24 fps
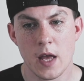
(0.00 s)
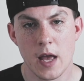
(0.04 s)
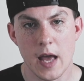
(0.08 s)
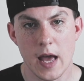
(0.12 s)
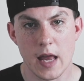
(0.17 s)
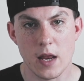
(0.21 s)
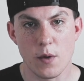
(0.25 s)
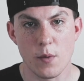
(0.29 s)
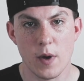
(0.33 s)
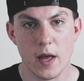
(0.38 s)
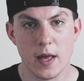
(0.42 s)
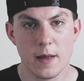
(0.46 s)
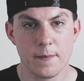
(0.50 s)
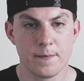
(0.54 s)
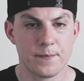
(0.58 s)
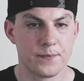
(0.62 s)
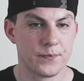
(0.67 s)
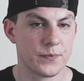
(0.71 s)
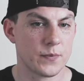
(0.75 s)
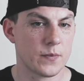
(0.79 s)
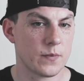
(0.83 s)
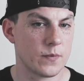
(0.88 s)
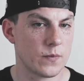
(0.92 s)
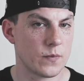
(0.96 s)
anyway,
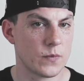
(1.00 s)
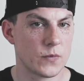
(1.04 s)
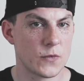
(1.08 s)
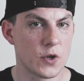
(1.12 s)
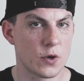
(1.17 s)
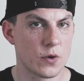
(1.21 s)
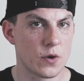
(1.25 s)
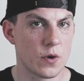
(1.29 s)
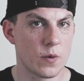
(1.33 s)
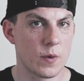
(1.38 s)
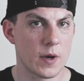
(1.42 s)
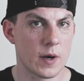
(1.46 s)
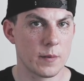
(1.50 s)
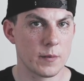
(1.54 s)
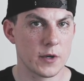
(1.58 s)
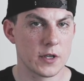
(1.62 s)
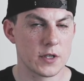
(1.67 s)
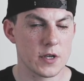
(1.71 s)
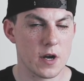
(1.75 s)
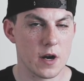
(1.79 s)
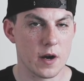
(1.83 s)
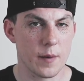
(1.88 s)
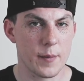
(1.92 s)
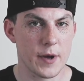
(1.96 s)
don't know what I'm going
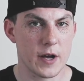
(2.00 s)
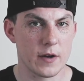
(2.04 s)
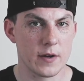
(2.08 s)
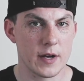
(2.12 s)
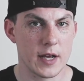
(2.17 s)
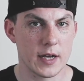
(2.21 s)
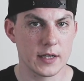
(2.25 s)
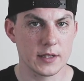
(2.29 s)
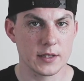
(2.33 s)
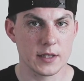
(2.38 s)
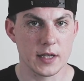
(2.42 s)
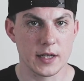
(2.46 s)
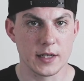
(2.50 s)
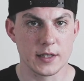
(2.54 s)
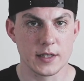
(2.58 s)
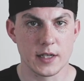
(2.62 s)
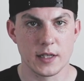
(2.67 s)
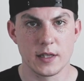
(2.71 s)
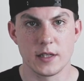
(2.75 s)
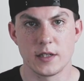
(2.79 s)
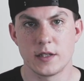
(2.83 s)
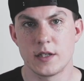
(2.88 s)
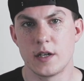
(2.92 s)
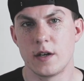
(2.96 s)
to talk about next. Like I
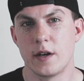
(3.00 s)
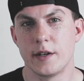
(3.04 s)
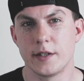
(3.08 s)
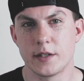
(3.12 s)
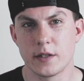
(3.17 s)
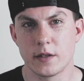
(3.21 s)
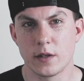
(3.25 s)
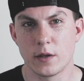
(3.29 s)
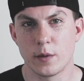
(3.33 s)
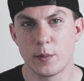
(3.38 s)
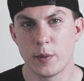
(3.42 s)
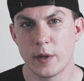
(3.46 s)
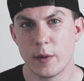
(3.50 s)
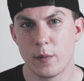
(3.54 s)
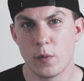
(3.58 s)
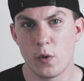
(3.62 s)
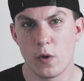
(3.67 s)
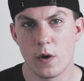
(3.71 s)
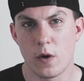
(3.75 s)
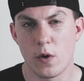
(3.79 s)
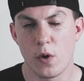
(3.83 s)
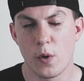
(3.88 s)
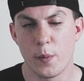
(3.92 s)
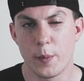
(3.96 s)
said, this series is a little bit
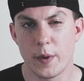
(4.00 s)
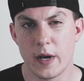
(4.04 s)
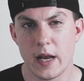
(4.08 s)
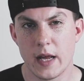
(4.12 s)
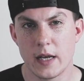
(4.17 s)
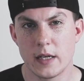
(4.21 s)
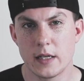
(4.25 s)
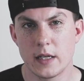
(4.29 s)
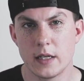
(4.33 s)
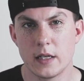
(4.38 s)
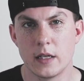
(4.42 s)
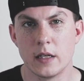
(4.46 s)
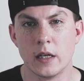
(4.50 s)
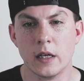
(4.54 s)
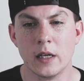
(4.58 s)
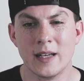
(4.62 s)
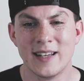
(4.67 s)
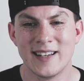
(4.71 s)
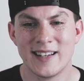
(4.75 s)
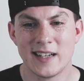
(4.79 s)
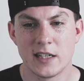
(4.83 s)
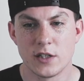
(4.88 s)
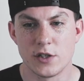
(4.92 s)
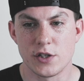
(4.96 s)
more open-ended,
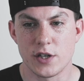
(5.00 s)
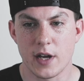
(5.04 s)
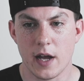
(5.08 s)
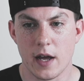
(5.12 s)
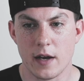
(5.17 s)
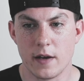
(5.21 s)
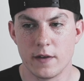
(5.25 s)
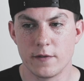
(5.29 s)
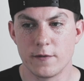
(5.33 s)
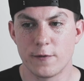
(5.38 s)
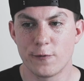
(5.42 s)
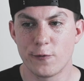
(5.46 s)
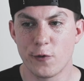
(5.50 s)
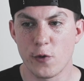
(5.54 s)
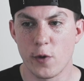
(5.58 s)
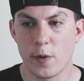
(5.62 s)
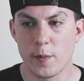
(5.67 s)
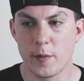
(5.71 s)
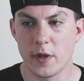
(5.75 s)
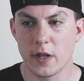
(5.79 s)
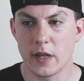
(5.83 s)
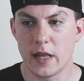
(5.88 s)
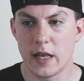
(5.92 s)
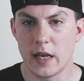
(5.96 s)
just kind of
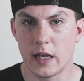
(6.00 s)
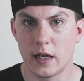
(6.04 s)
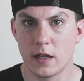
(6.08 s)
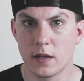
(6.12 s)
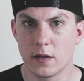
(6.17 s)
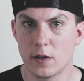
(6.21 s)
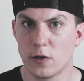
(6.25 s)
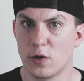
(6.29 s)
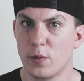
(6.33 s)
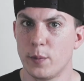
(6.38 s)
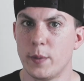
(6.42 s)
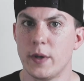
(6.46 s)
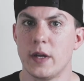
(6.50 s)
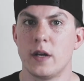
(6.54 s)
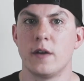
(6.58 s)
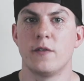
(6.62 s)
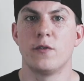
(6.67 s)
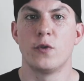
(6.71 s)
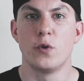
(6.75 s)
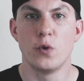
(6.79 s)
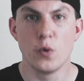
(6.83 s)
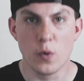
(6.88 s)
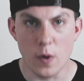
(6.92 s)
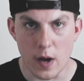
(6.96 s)
formulating a little bit
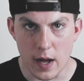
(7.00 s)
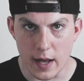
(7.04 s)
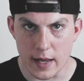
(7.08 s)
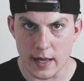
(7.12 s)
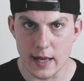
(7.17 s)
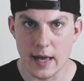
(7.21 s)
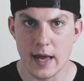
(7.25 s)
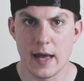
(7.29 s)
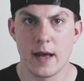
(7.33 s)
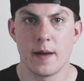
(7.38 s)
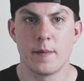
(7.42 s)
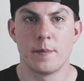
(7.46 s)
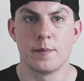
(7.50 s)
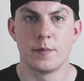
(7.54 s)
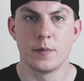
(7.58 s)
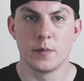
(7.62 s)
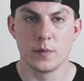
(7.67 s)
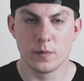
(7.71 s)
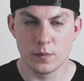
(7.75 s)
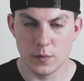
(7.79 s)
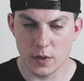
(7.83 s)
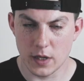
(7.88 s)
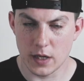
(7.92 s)
of who I am.